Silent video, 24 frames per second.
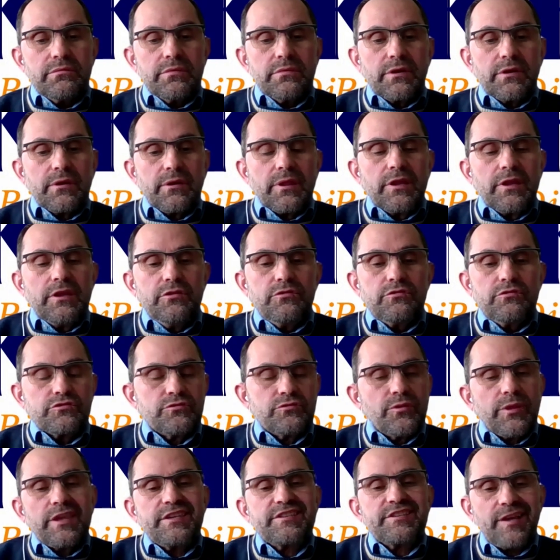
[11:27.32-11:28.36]
reuse,
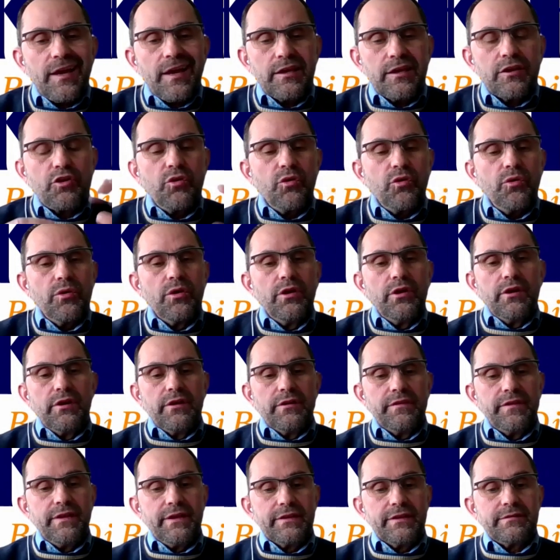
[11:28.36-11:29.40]
to recycle
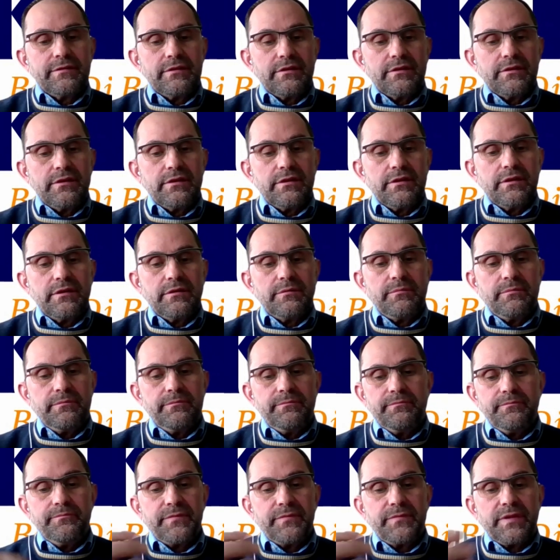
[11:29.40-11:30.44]
that
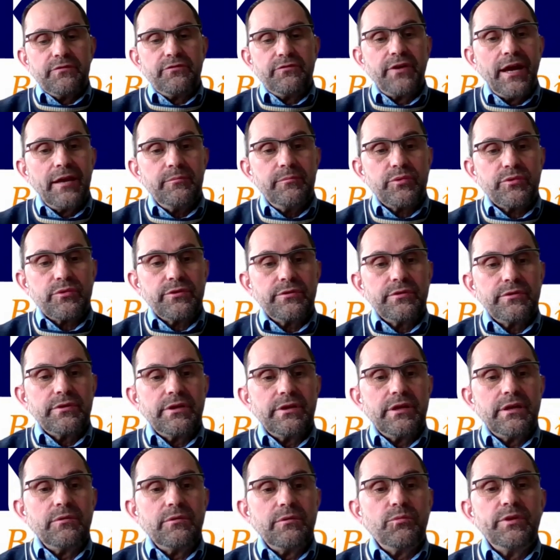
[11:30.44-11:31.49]
fiber
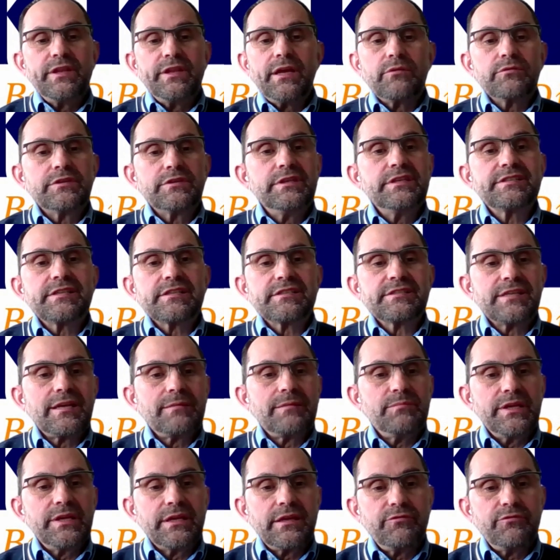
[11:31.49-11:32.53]
without
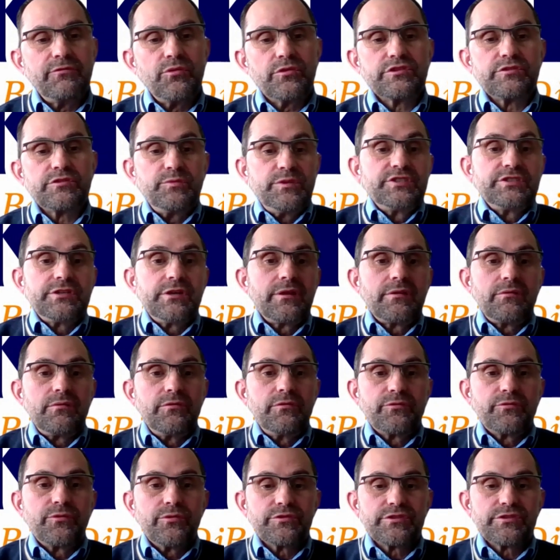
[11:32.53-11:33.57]
disassembling efforts, which are, of
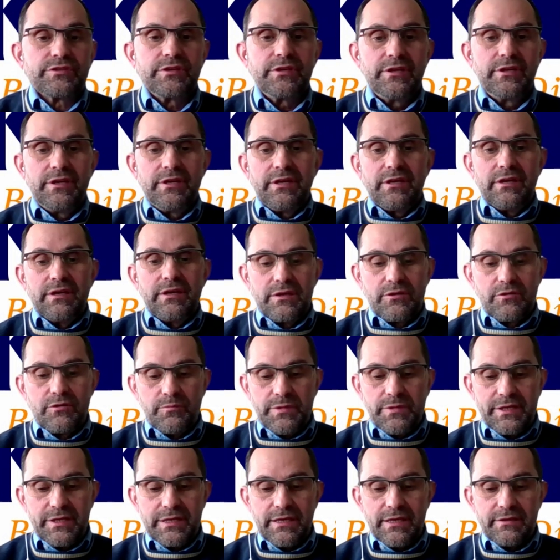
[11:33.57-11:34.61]
course,
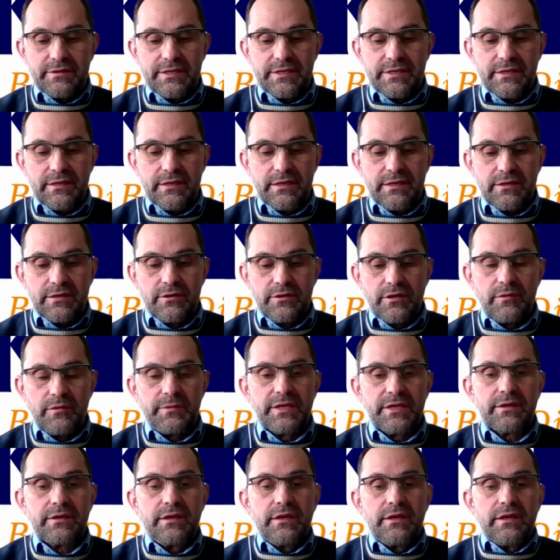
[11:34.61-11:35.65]
completely anti-economic.